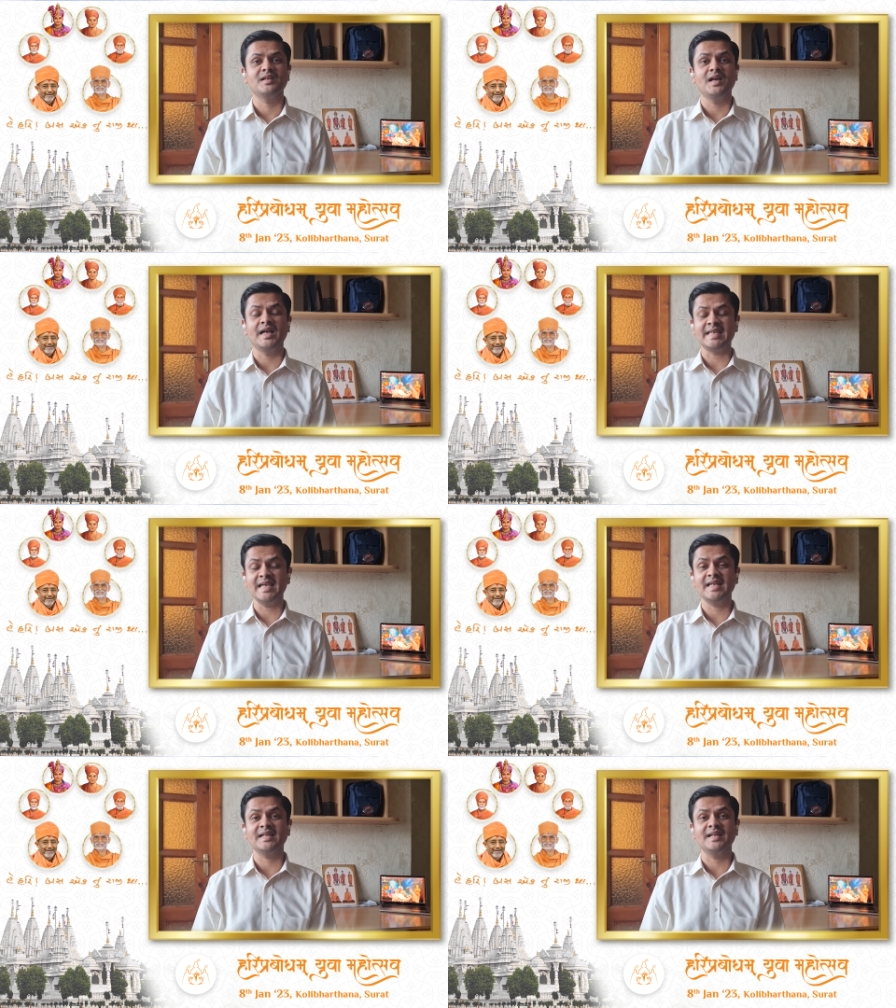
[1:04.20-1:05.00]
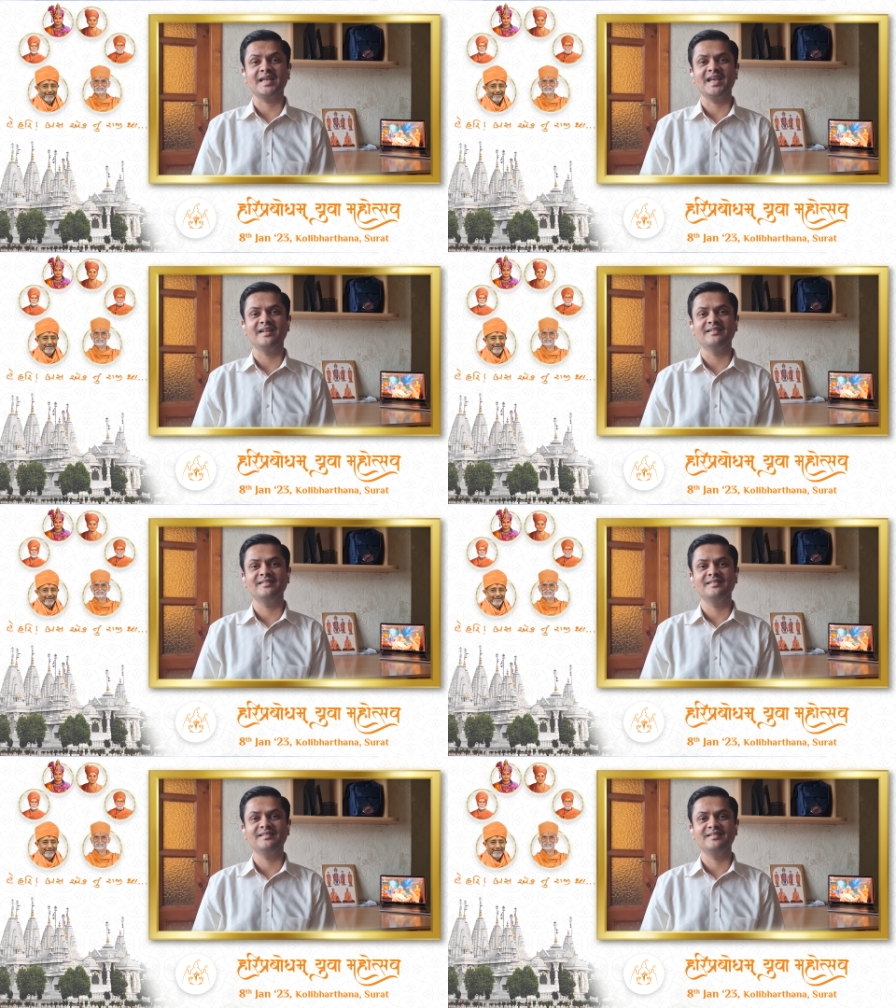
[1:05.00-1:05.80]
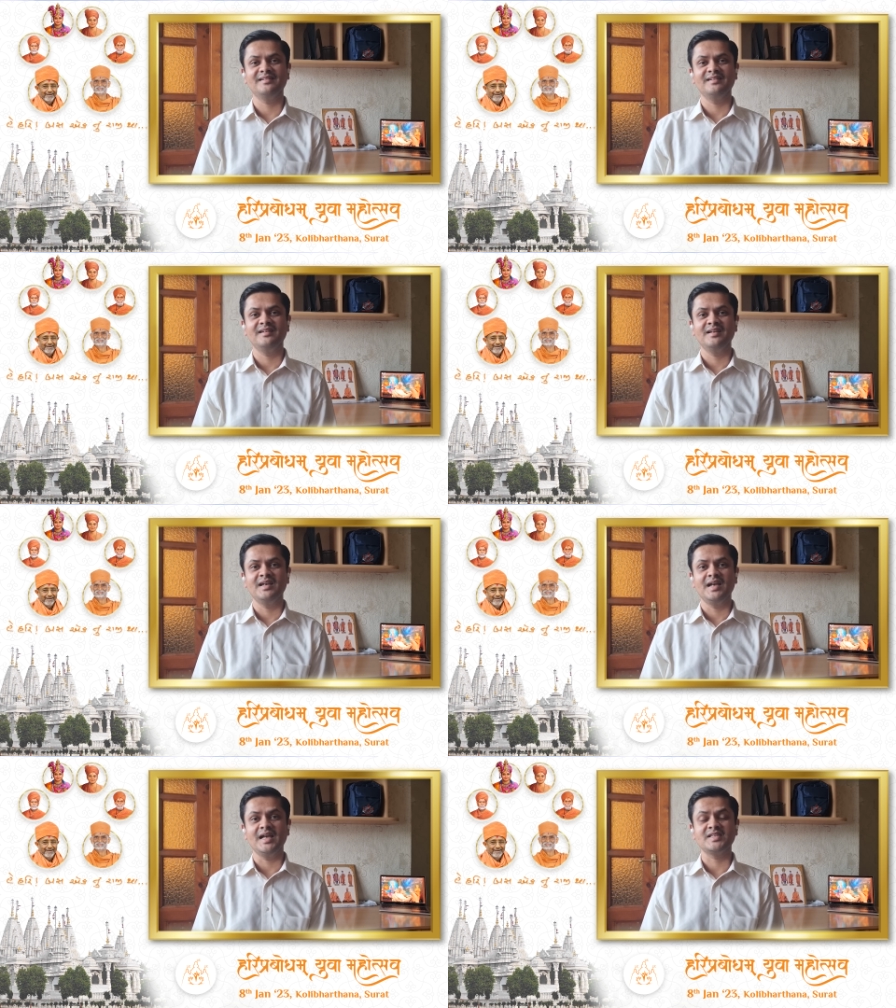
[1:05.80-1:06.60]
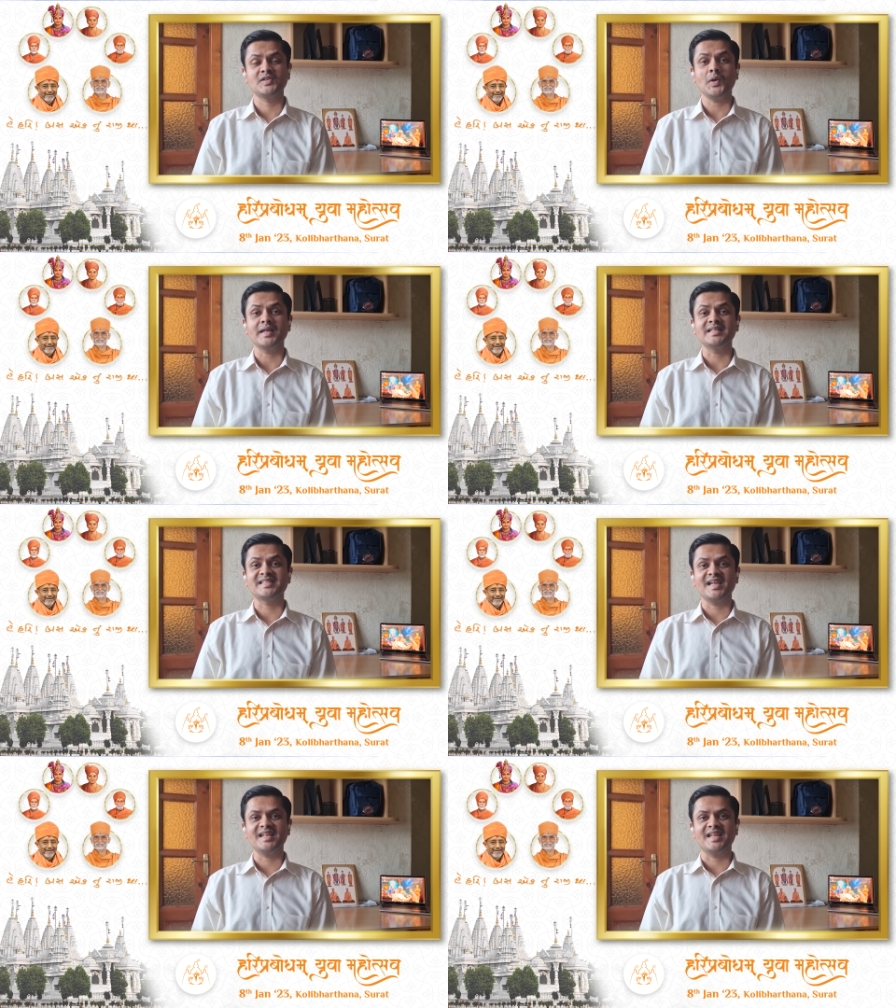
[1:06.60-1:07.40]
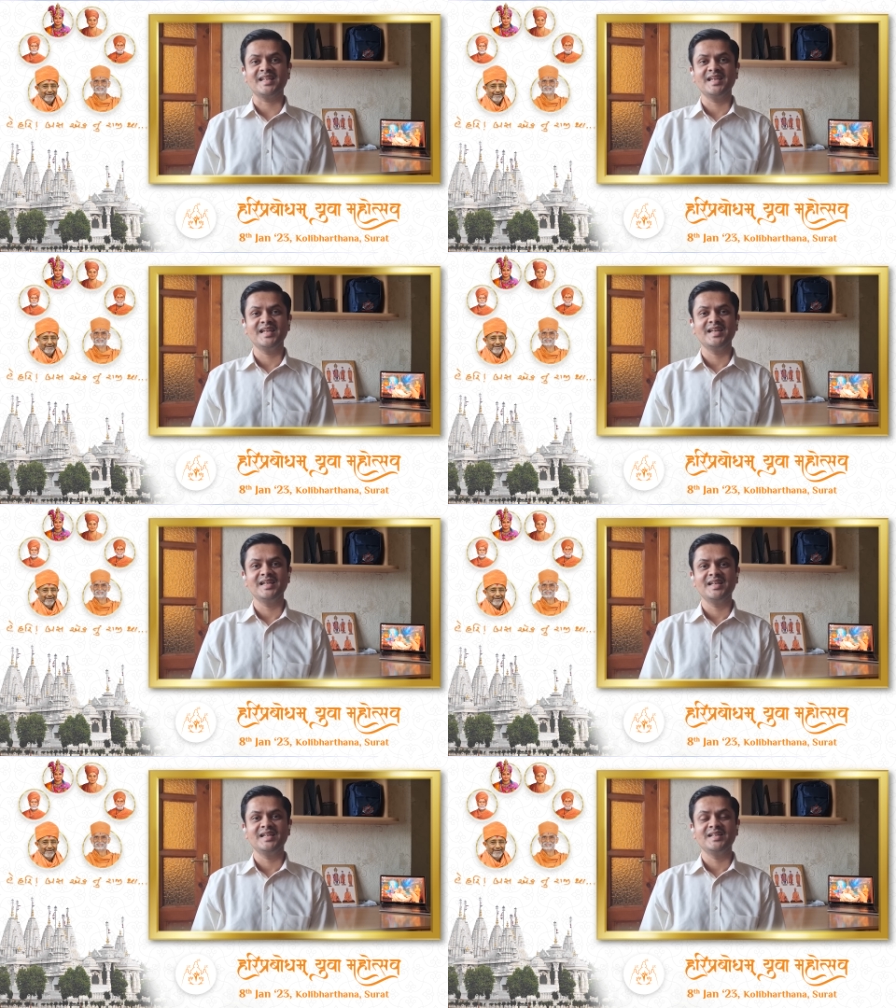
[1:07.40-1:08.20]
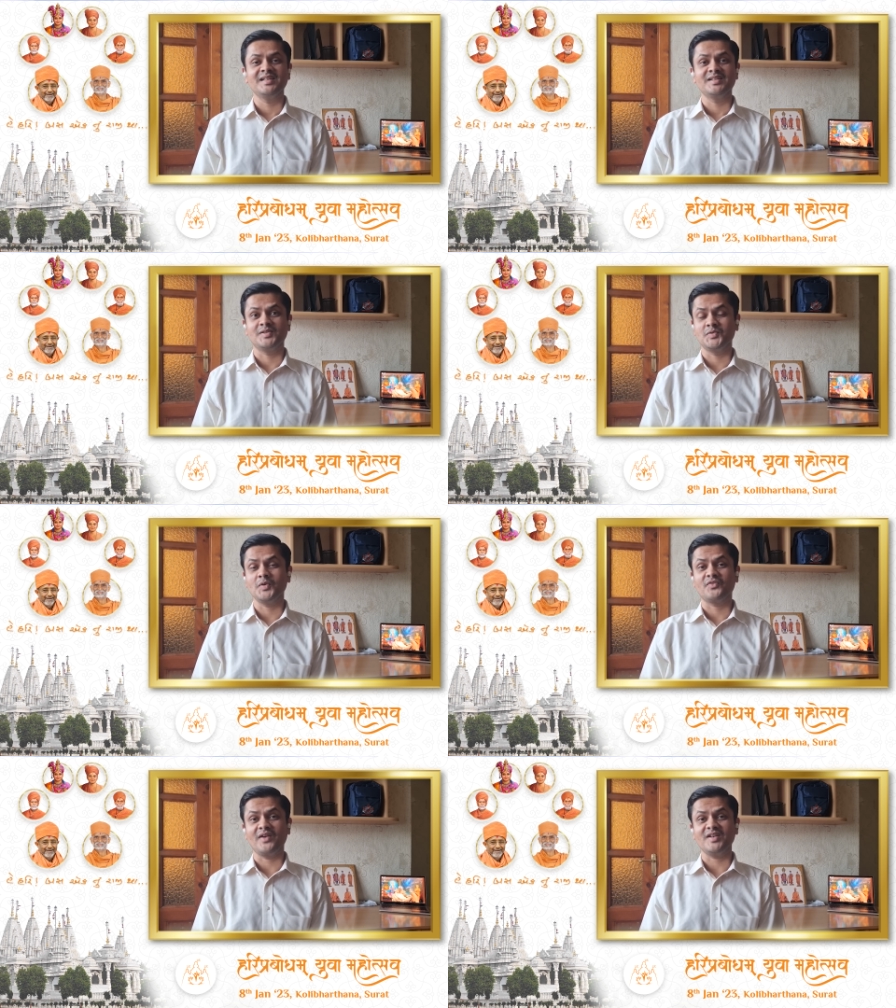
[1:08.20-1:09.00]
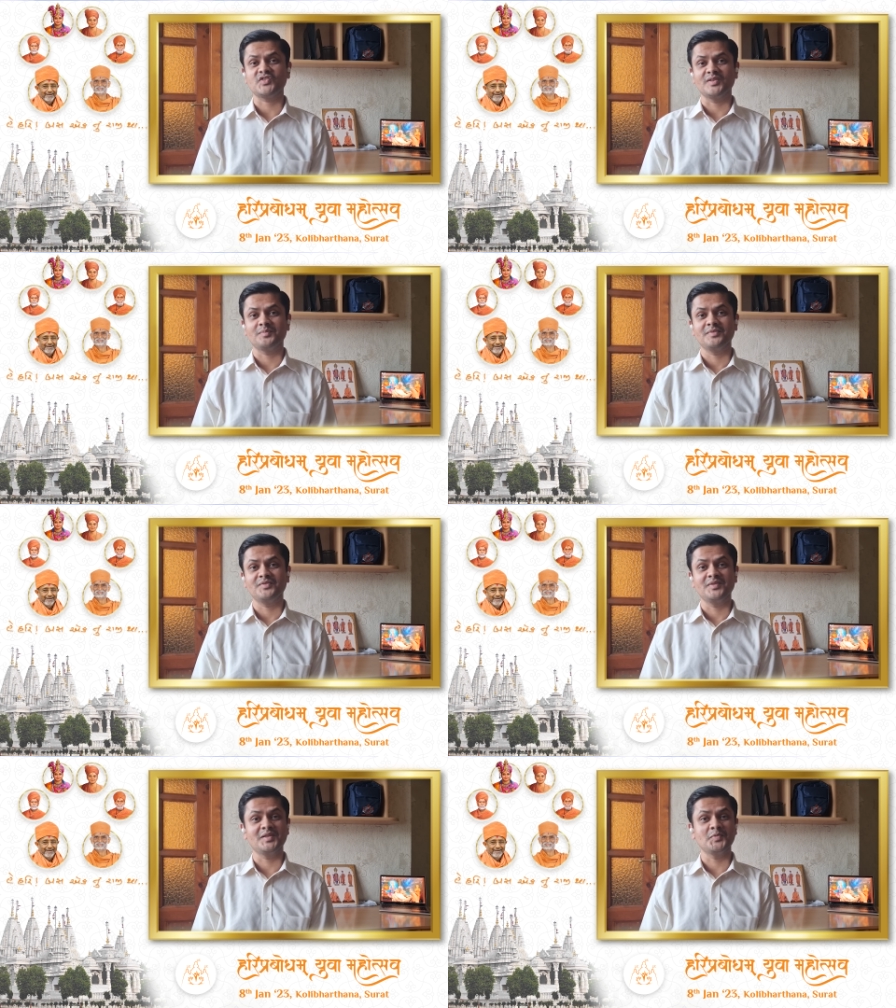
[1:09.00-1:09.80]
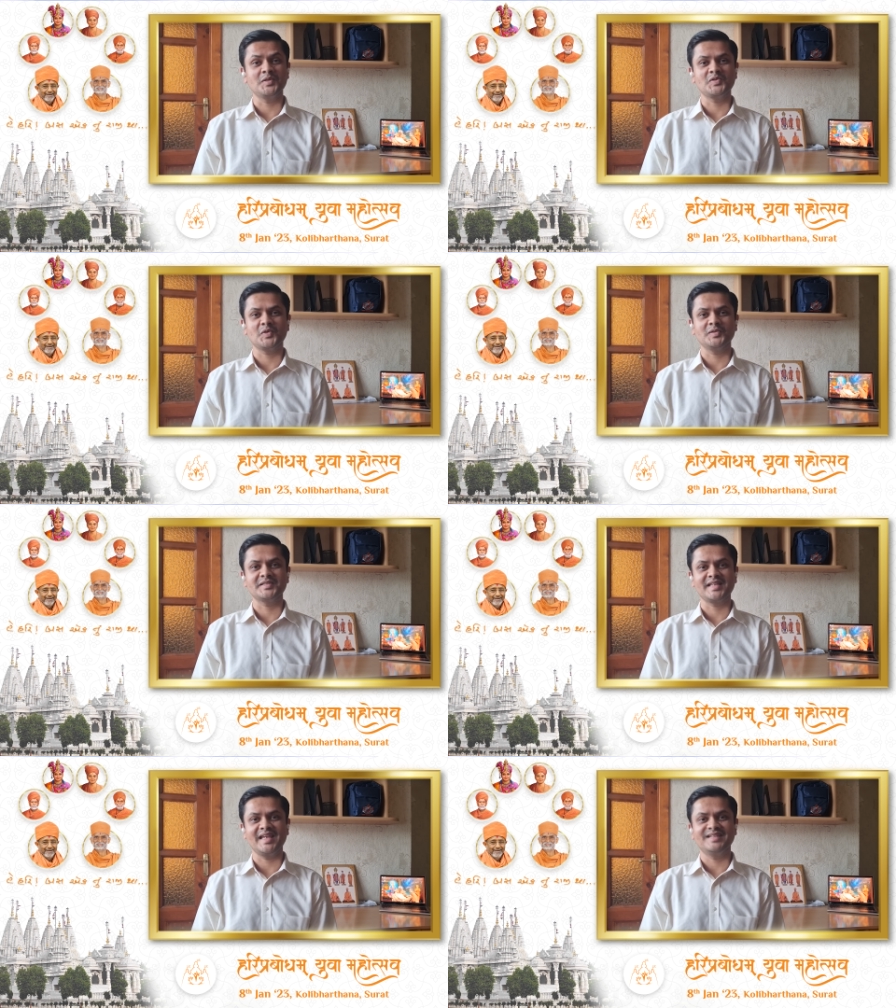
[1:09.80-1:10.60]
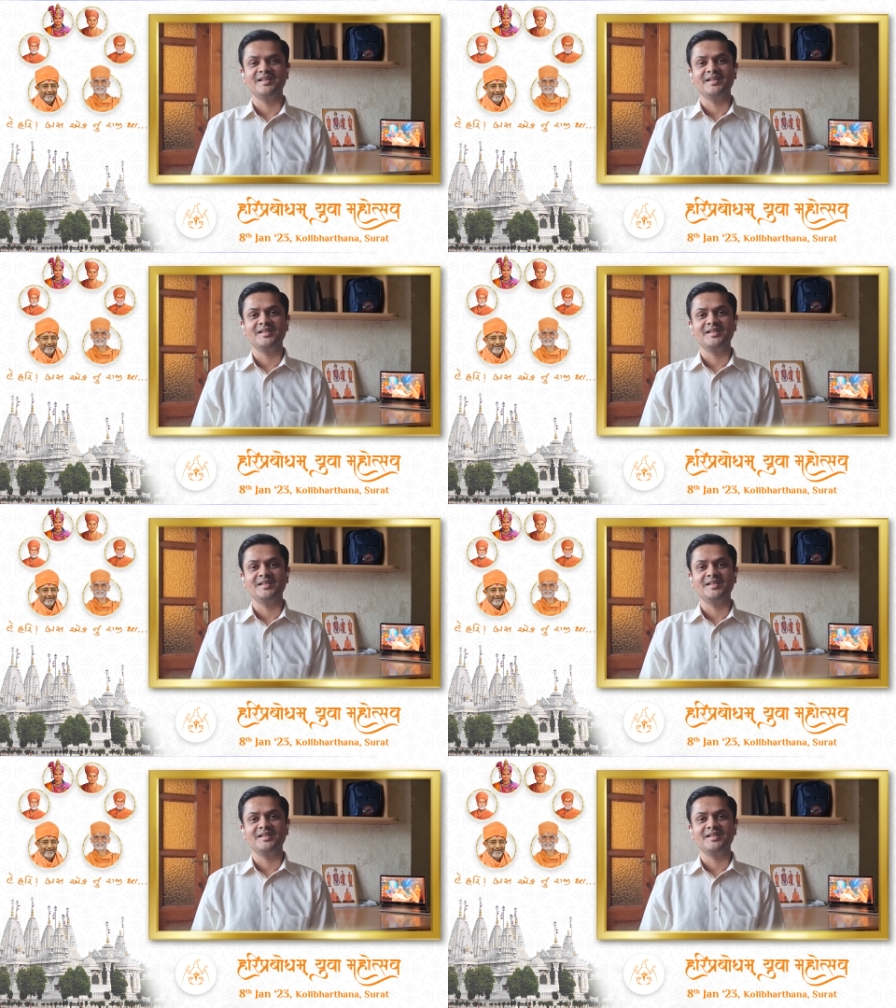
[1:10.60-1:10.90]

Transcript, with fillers: again and again. And so I decided to do a friendship with the regional Saint.